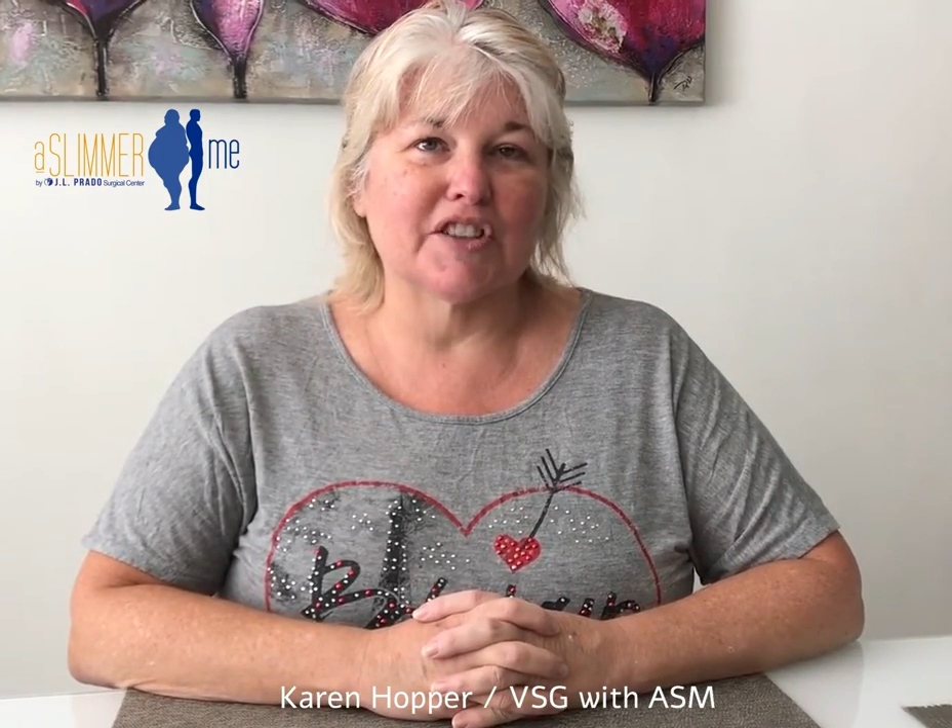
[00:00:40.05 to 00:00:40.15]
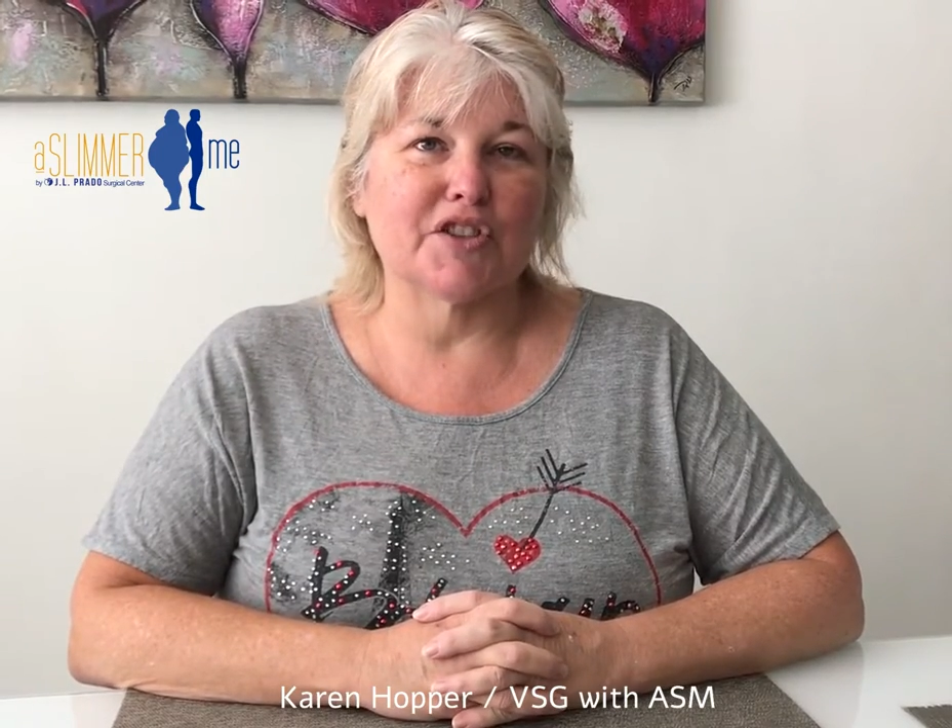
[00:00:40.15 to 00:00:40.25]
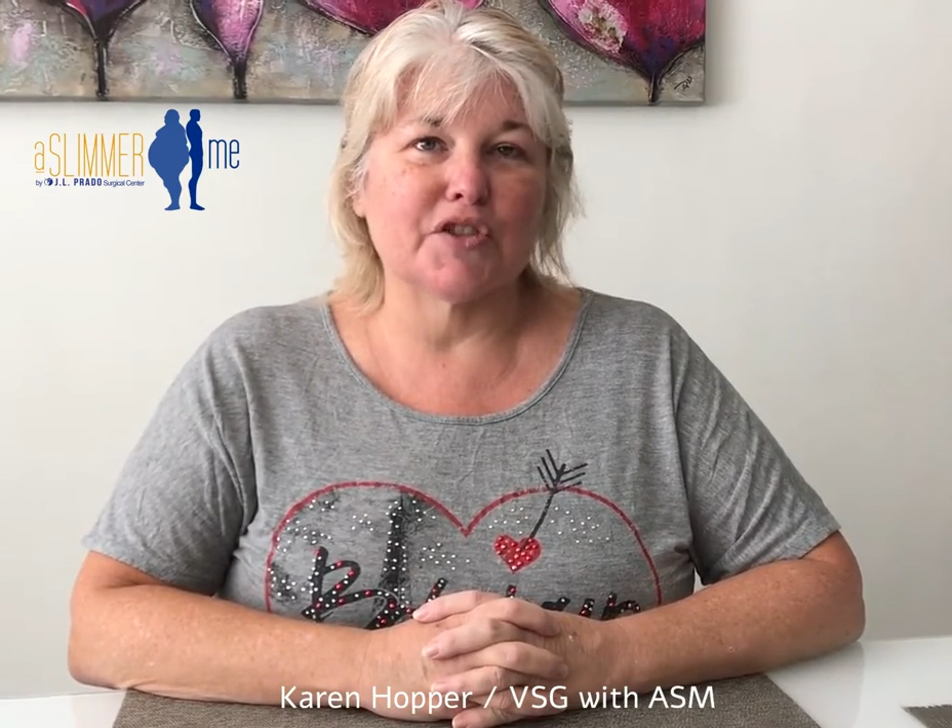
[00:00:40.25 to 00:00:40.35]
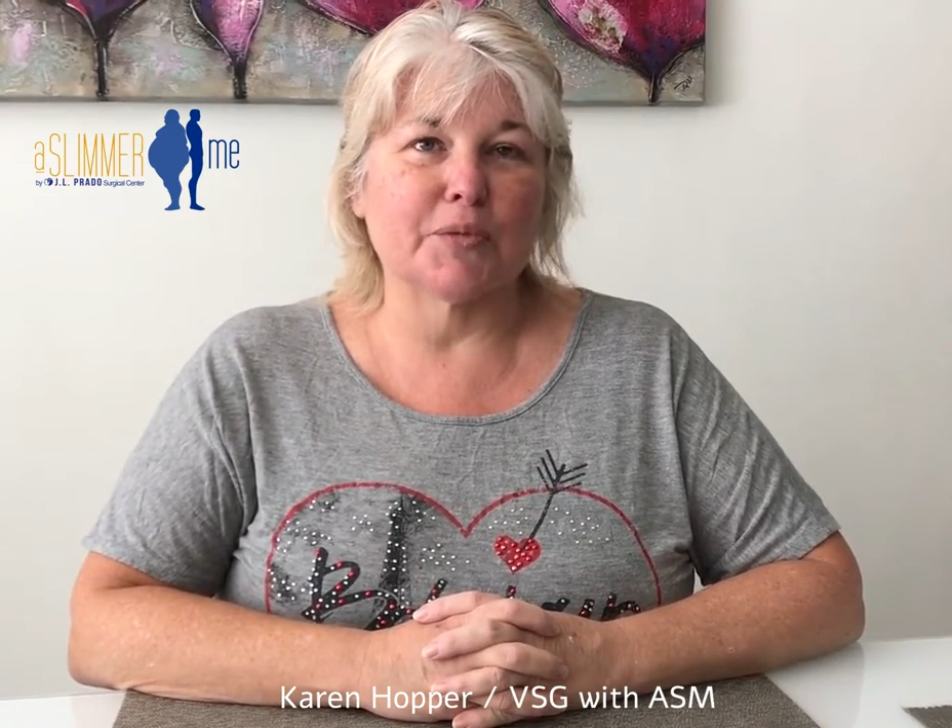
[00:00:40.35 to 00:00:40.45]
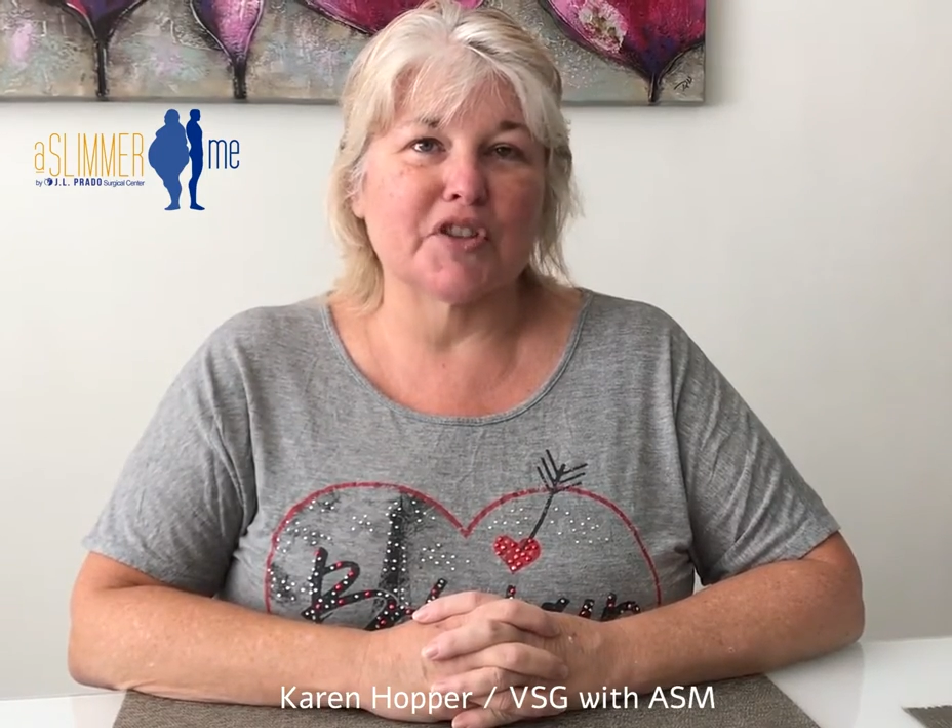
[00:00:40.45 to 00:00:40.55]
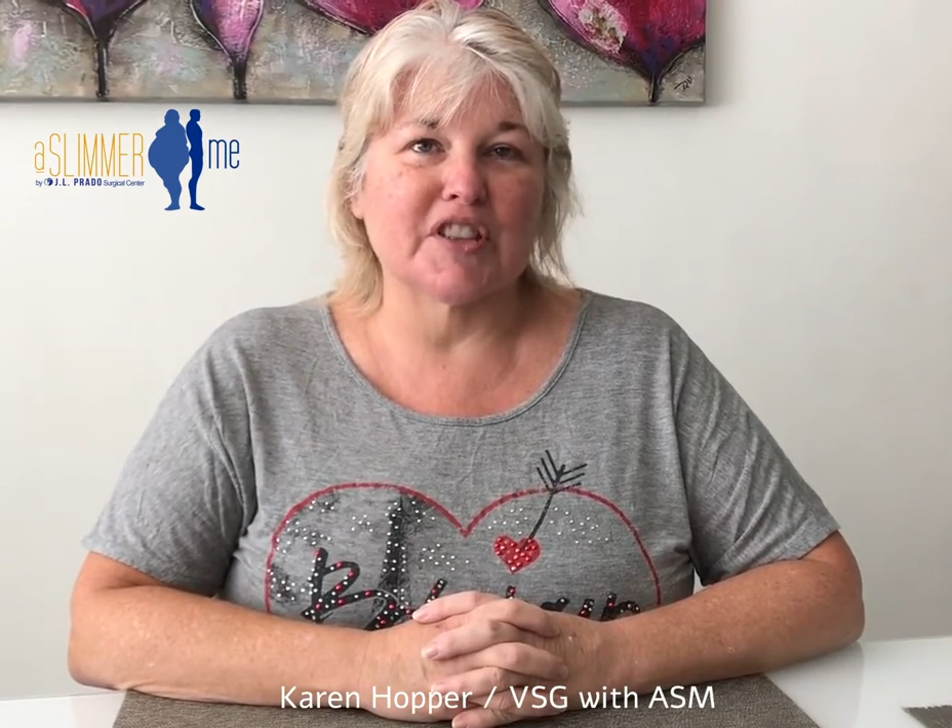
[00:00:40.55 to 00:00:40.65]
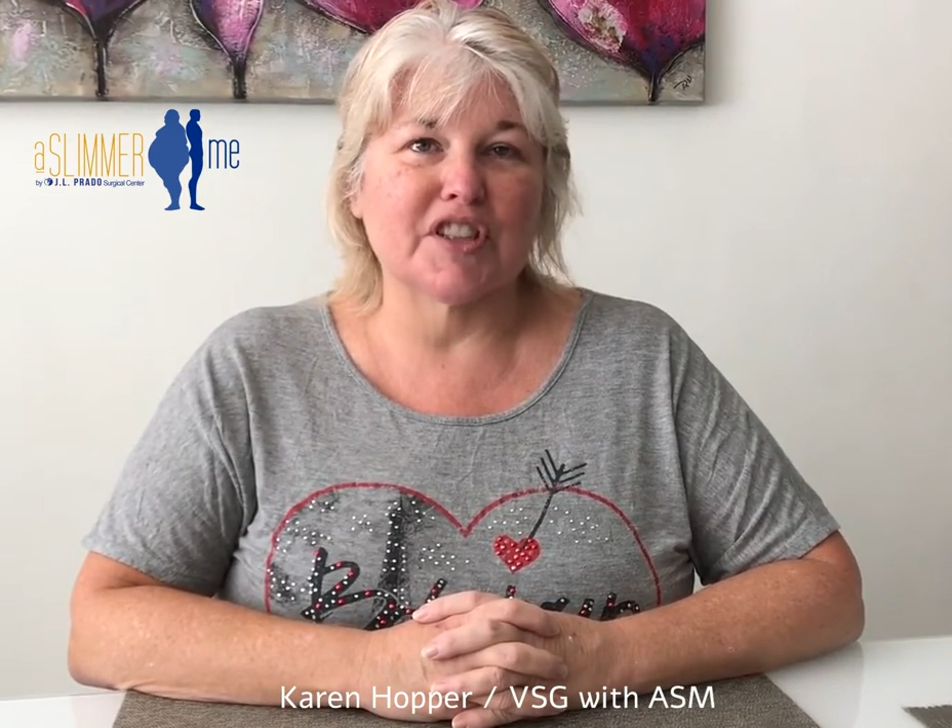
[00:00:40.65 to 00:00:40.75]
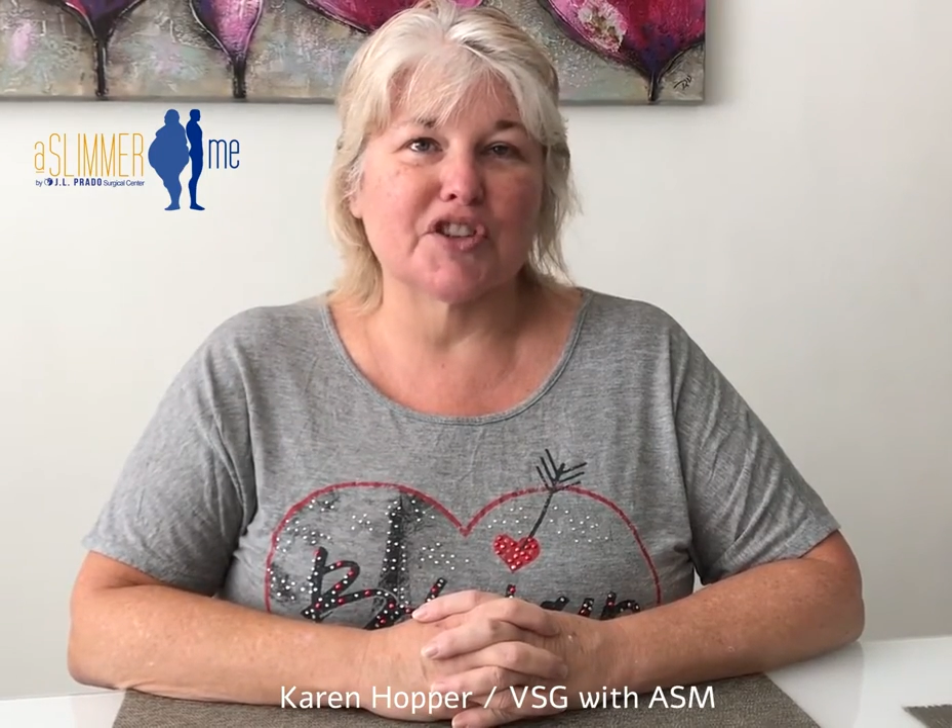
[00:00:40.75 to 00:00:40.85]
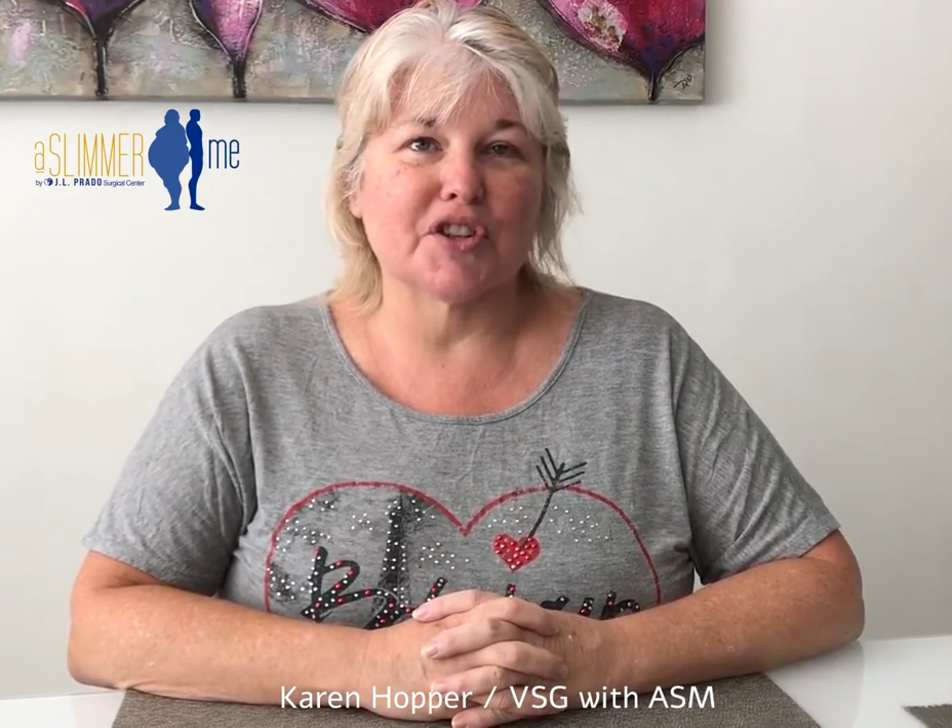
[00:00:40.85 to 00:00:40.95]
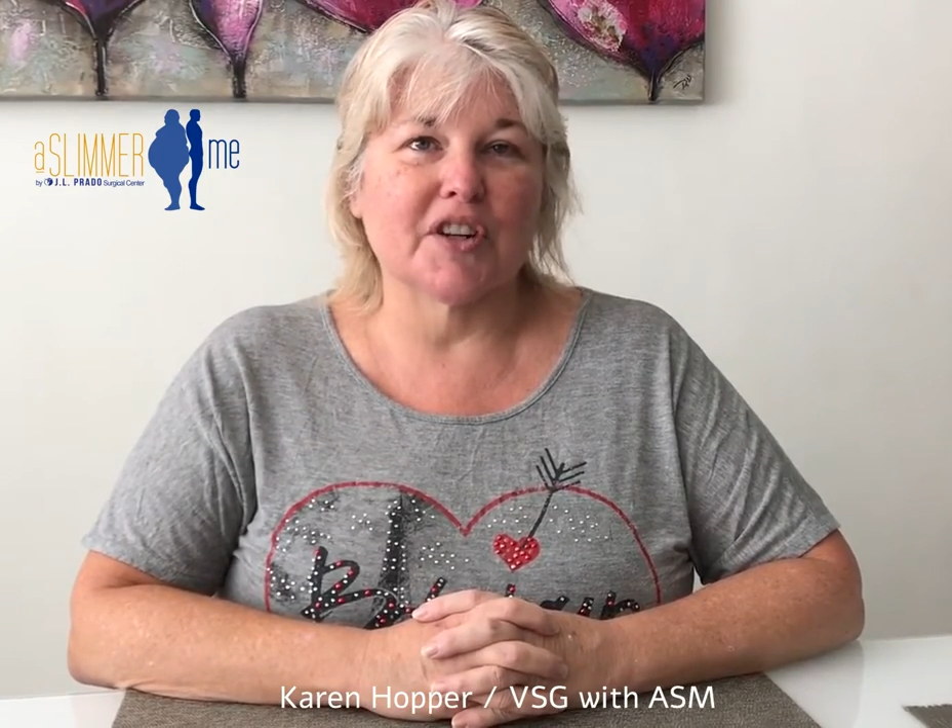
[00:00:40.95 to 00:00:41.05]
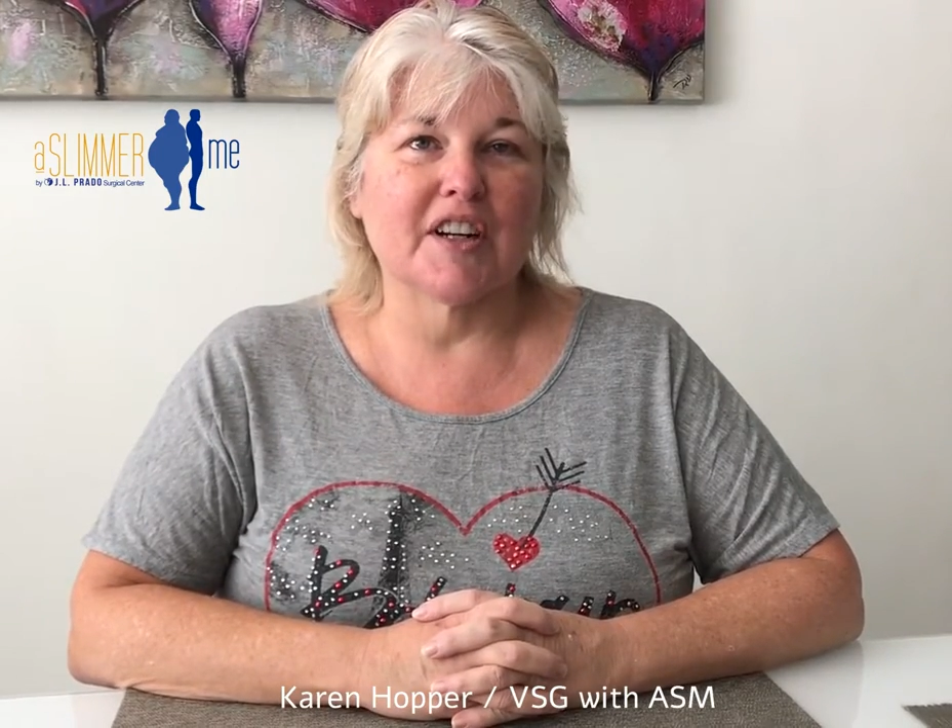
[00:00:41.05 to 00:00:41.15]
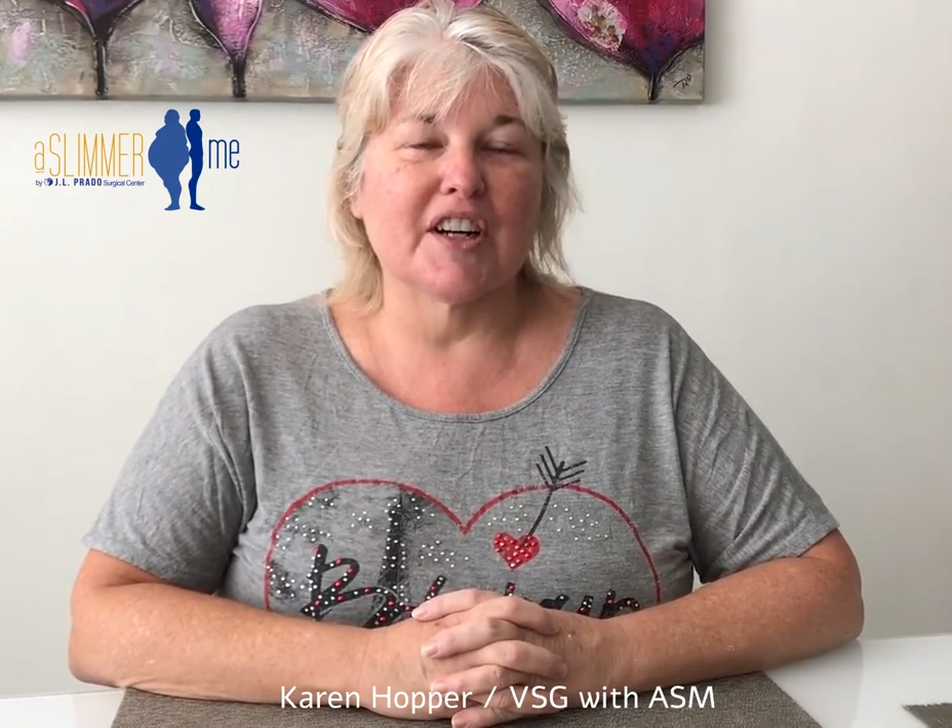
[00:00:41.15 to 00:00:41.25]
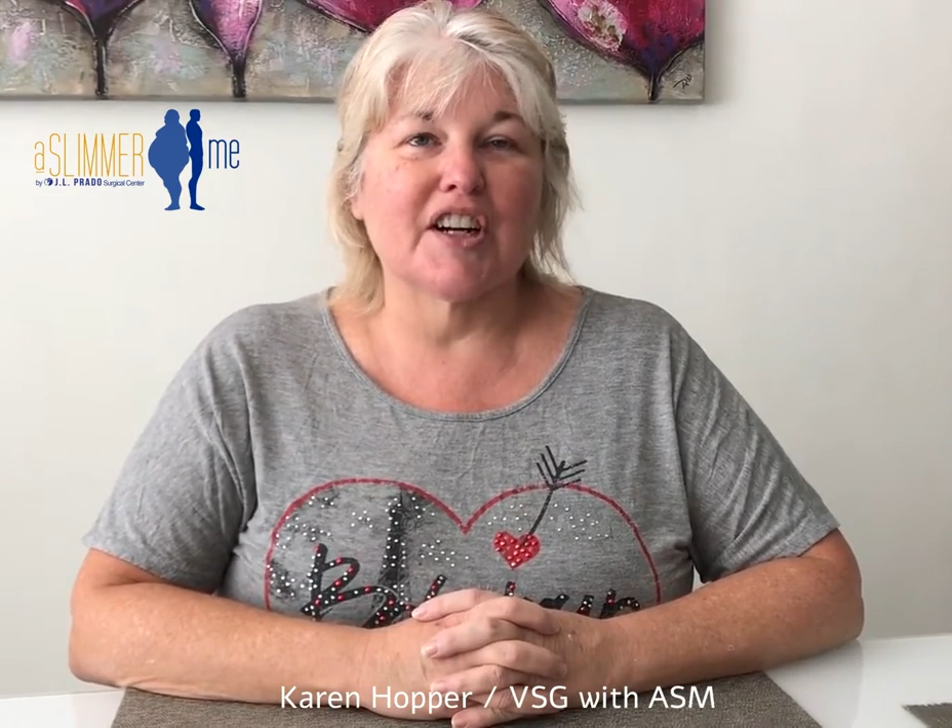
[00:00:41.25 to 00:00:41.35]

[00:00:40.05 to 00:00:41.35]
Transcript: to do the procedure